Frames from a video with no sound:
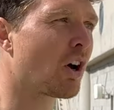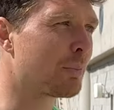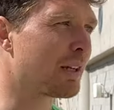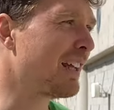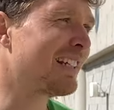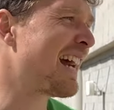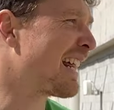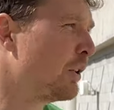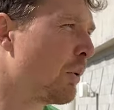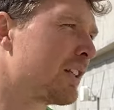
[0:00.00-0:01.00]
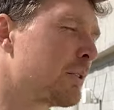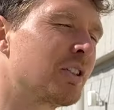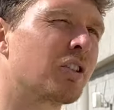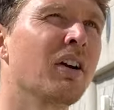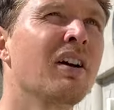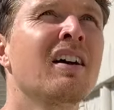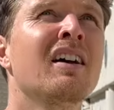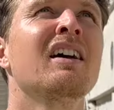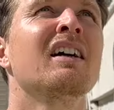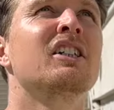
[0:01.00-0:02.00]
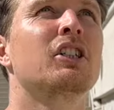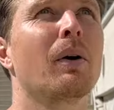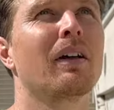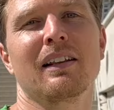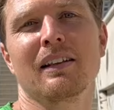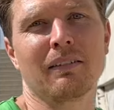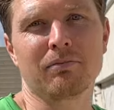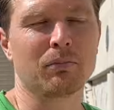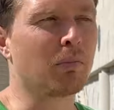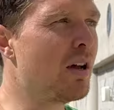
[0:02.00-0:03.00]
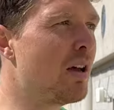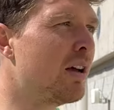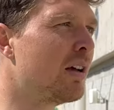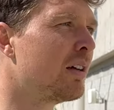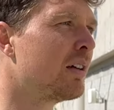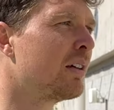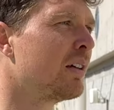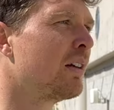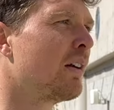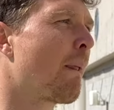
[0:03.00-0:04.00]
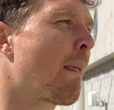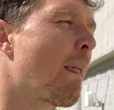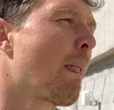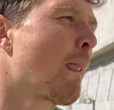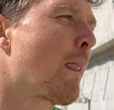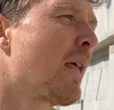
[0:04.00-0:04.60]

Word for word: to be... Right. Exactly, you want it to be true. Right, right. So, well, that's why we've done it with, you know,